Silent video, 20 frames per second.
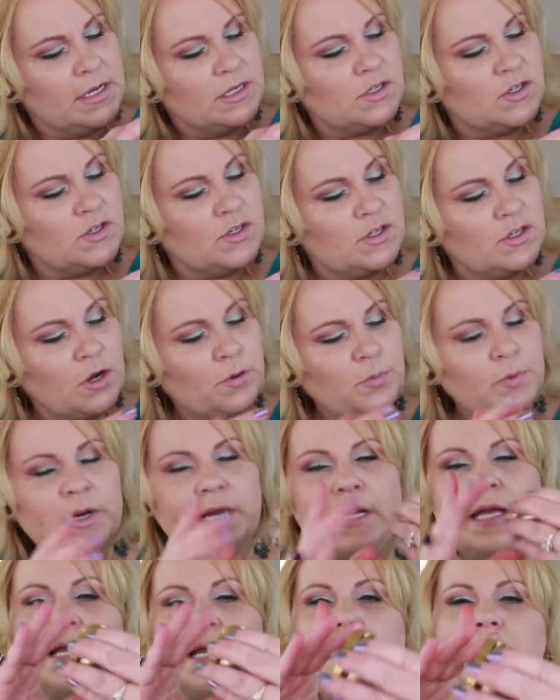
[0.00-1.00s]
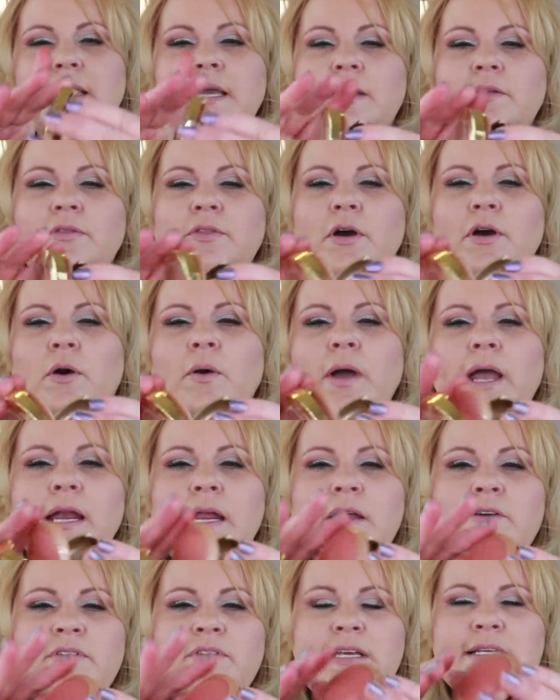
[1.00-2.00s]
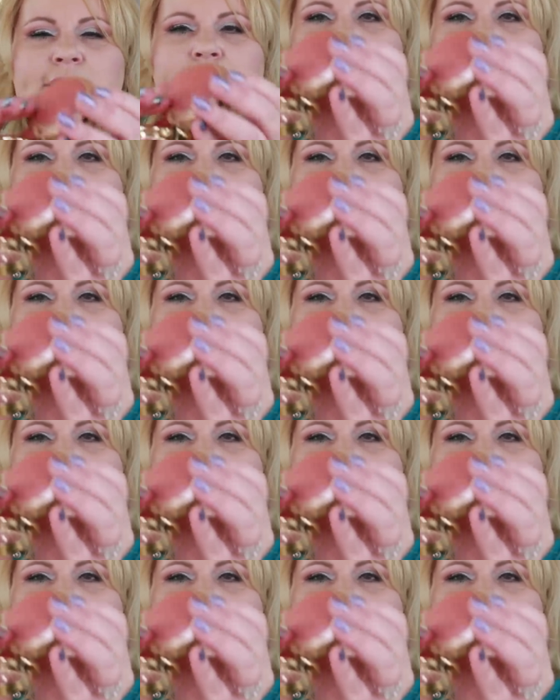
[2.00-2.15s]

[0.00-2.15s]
So pretty again though. Any of these